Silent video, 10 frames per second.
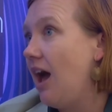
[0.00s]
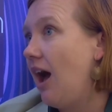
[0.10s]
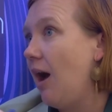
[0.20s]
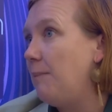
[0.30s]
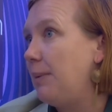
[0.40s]

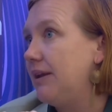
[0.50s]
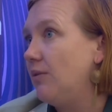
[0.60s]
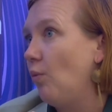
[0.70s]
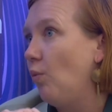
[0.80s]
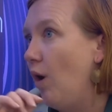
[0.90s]
But
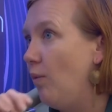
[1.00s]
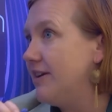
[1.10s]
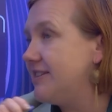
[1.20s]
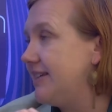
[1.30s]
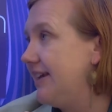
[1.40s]
what
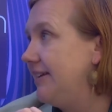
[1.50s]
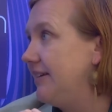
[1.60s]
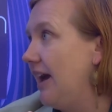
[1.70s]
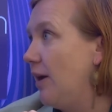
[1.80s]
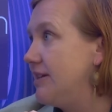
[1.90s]
we're seeing
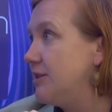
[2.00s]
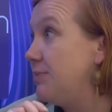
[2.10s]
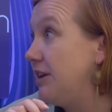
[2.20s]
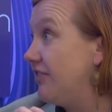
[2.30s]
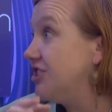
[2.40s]
now is a
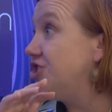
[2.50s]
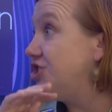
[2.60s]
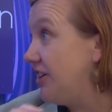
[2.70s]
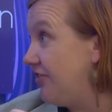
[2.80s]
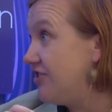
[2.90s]
bit of a
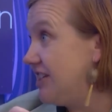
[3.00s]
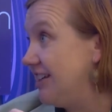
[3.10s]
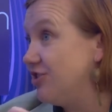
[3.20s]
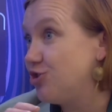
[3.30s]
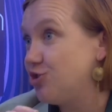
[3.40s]
shift
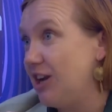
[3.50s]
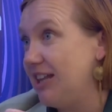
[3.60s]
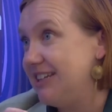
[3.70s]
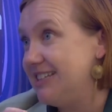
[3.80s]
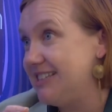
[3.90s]
in
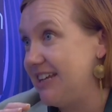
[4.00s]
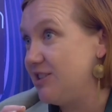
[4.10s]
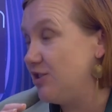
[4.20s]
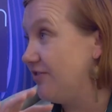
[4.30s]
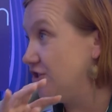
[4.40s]
Australia's
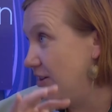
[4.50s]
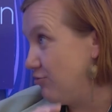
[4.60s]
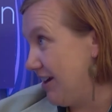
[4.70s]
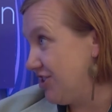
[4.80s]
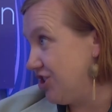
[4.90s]
sense of
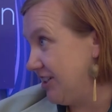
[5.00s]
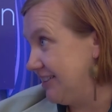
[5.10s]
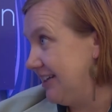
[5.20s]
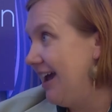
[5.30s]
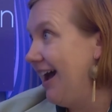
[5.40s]
direction.